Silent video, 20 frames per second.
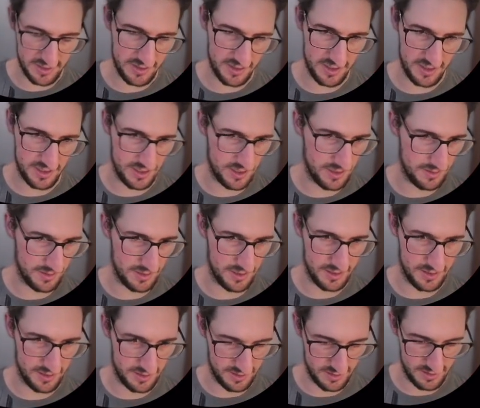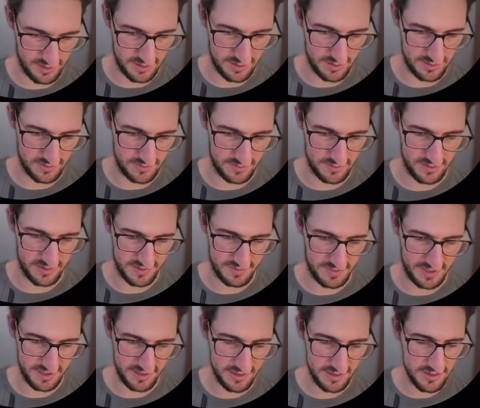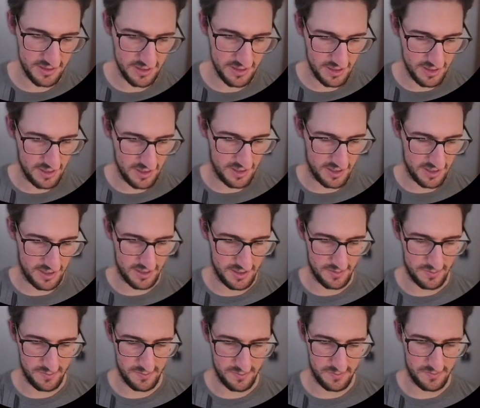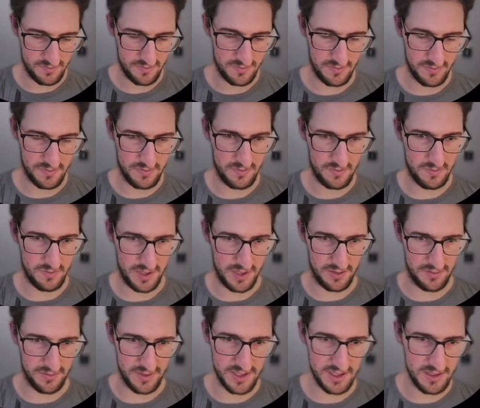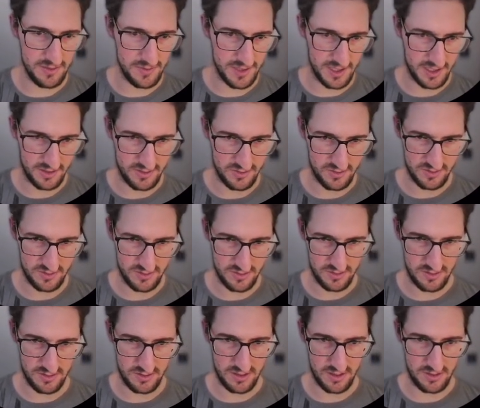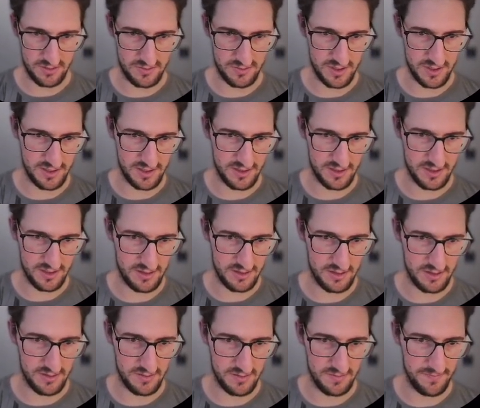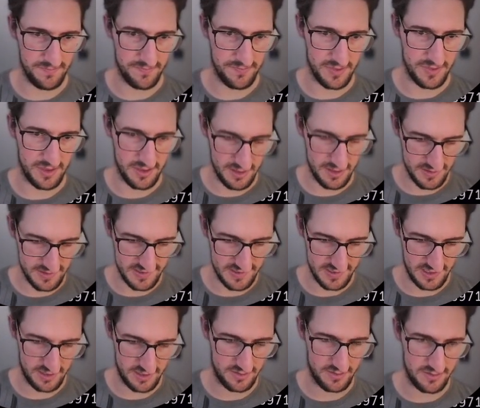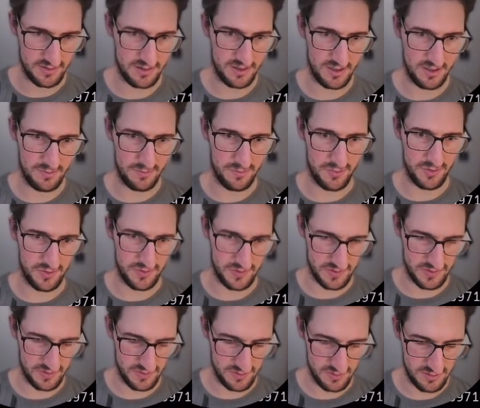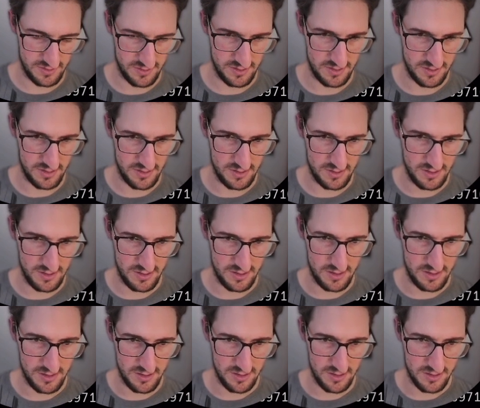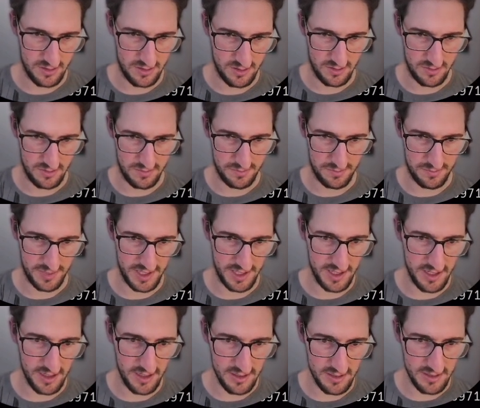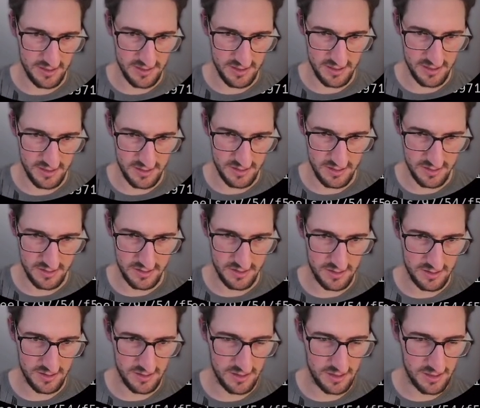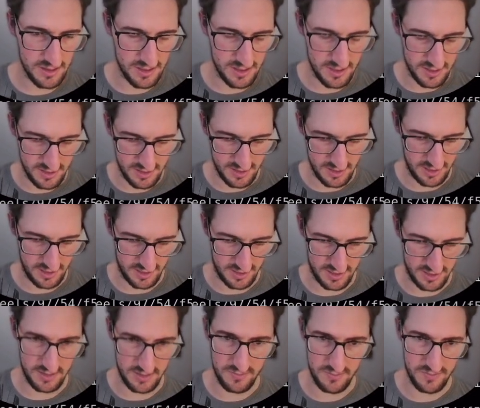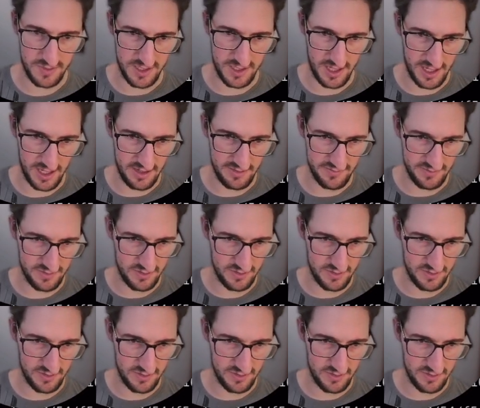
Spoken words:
this Python. By the way, we can now run this and import compiled. Yeah, and we have